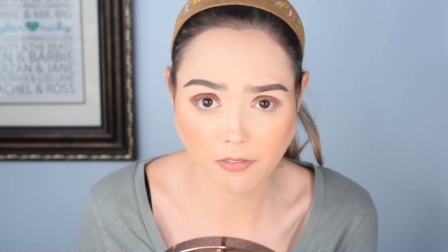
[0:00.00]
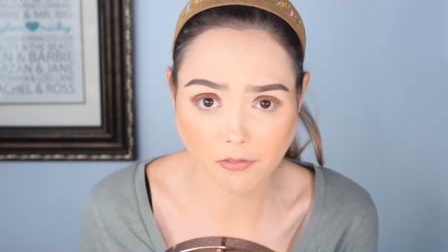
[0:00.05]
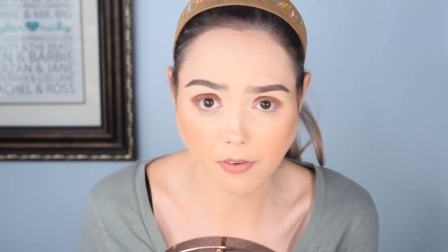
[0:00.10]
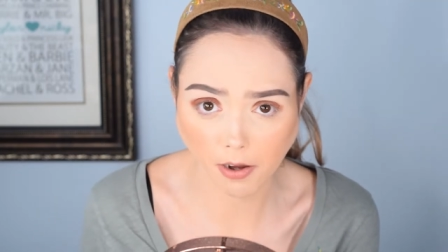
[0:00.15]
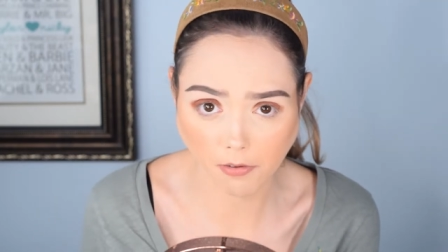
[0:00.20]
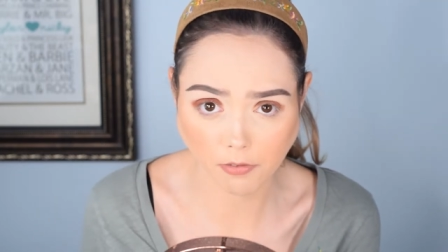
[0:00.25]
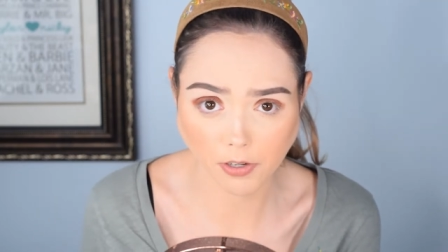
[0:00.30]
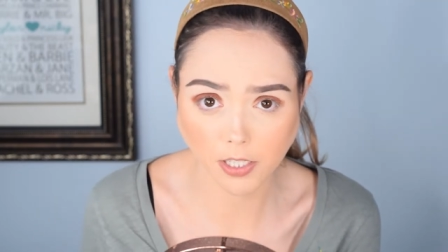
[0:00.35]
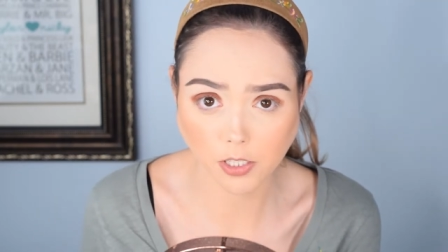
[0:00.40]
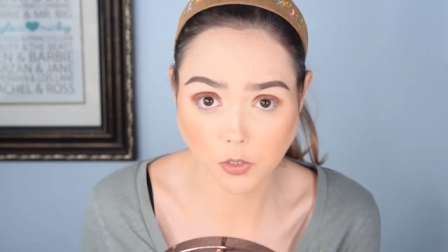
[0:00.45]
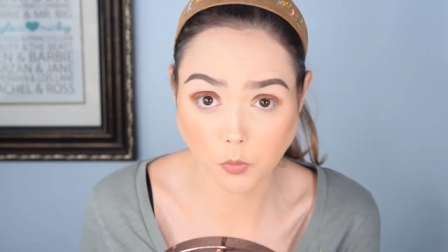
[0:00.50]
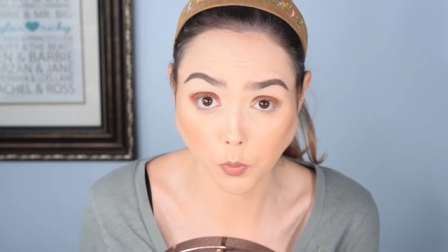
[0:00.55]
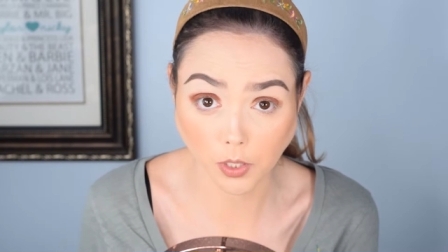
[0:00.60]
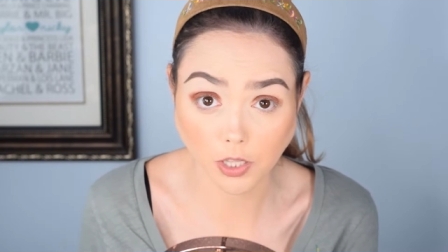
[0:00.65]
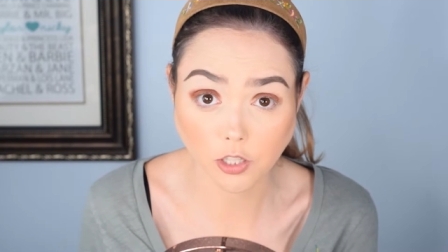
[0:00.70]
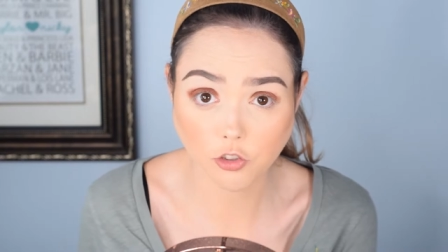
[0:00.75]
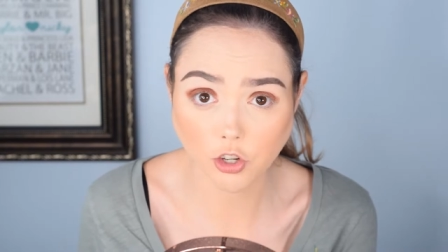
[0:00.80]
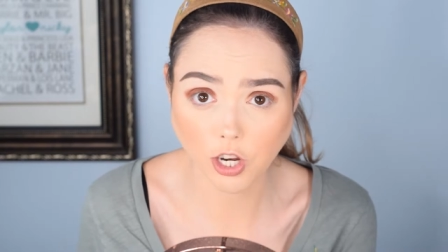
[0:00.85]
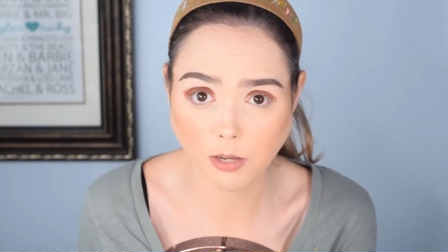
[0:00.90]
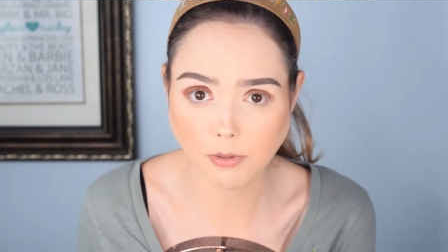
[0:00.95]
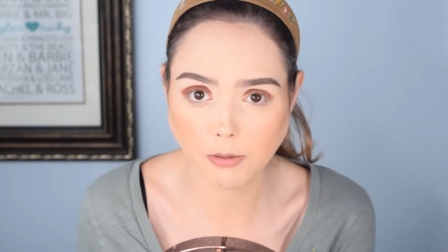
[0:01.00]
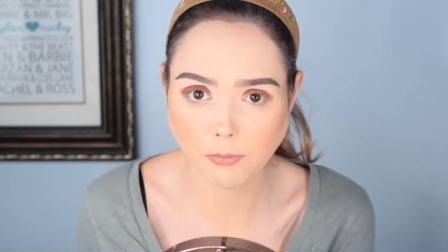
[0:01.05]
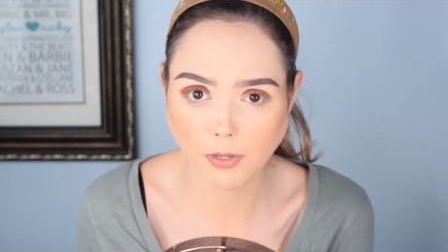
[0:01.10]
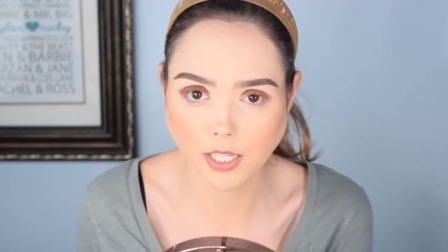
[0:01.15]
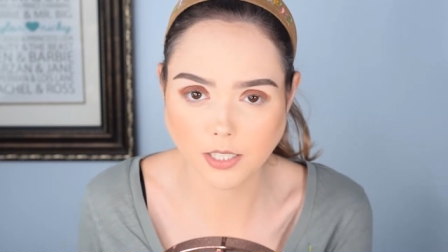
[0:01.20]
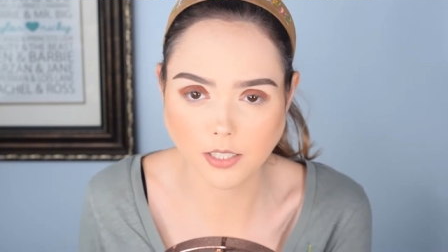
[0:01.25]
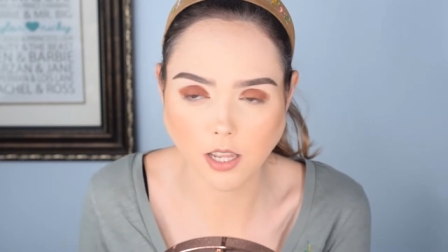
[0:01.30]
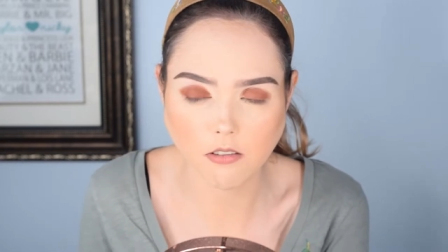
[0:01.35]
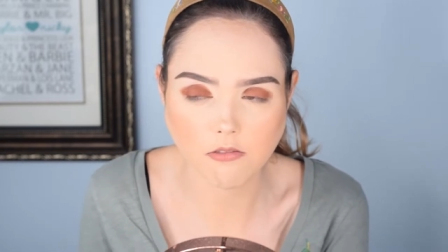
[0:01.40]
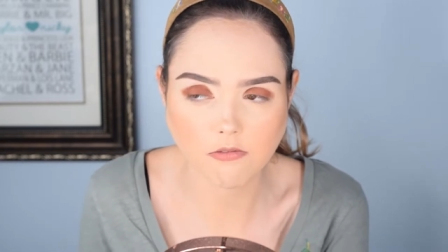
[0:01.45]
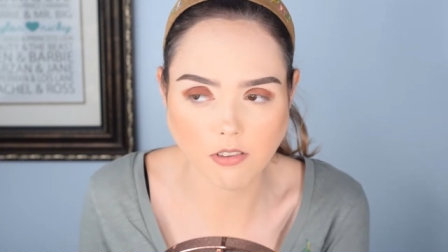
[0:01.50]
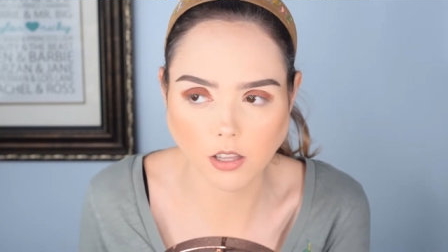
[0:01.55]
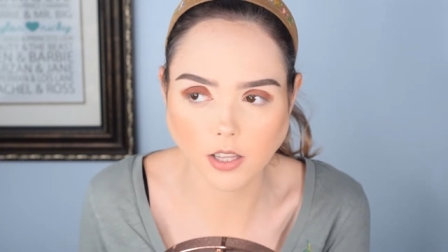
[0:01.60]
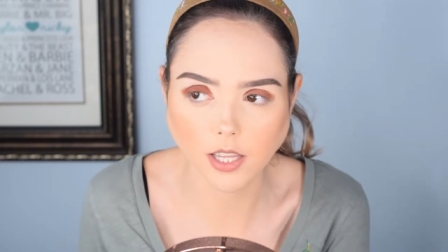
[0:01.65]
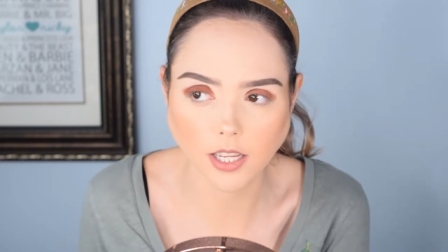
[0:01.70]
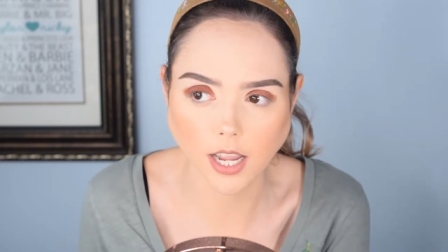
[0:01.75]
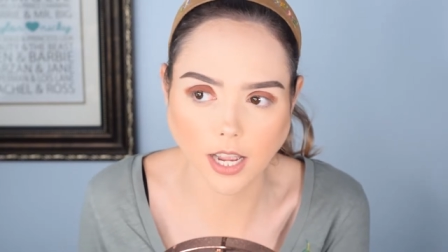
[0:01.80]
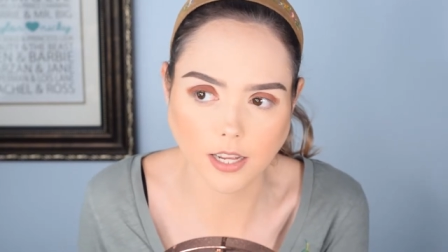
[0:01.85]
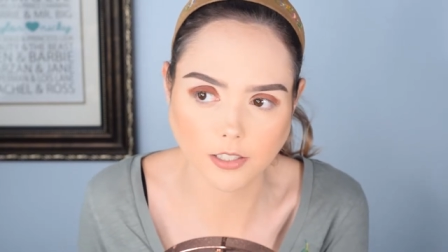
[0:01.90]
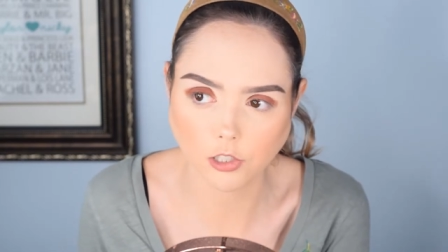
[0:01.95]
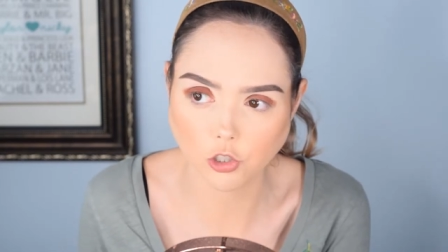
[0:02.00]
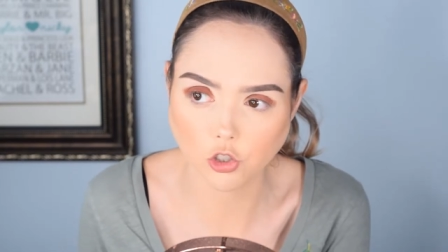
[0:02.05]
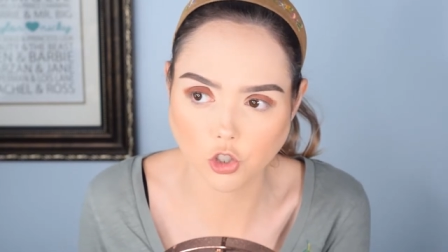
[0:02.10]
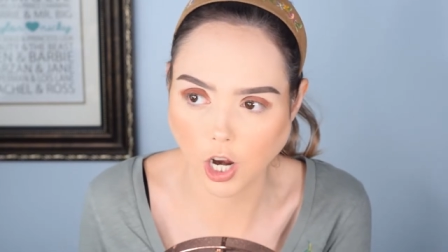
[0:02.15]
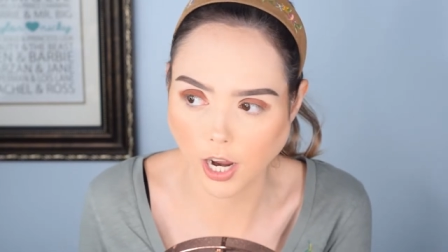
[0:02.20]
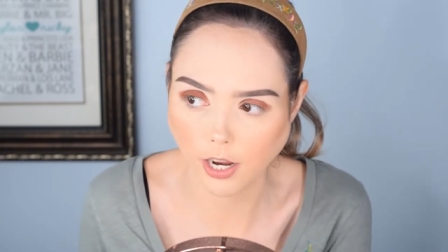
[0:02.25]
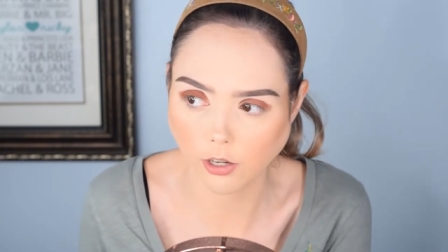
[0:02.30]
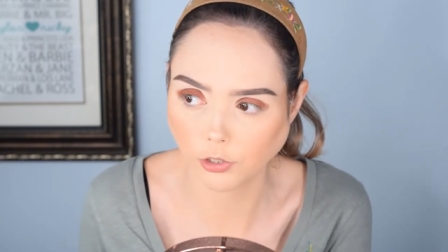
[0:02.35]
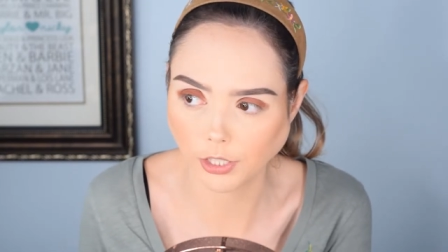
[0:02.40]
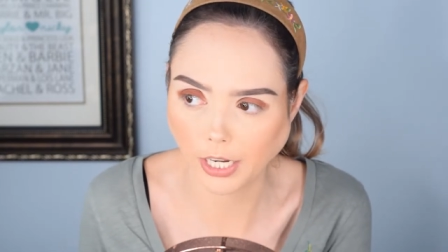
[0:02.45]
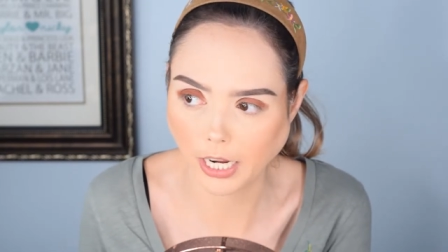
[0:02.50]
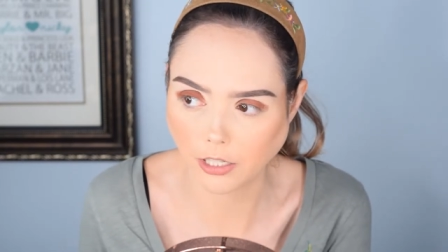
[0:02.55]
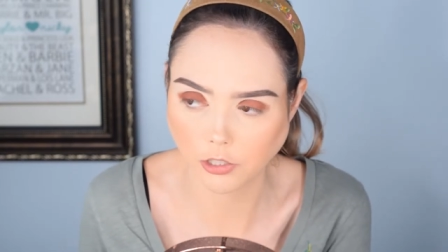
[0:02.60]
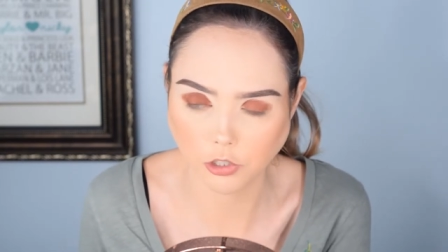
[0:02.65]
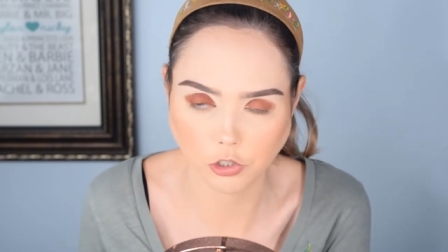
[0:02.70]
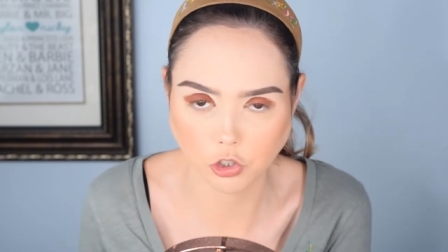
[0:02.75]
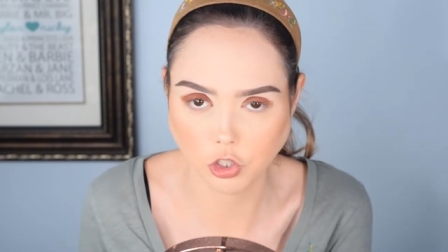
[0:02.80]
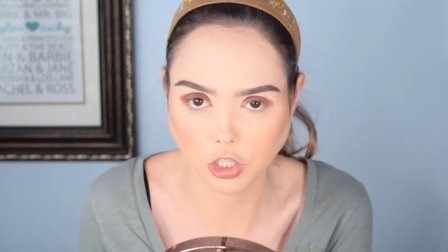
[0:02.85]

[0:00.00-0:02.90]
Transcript: favorites with Jamie because I felt like as a child actor,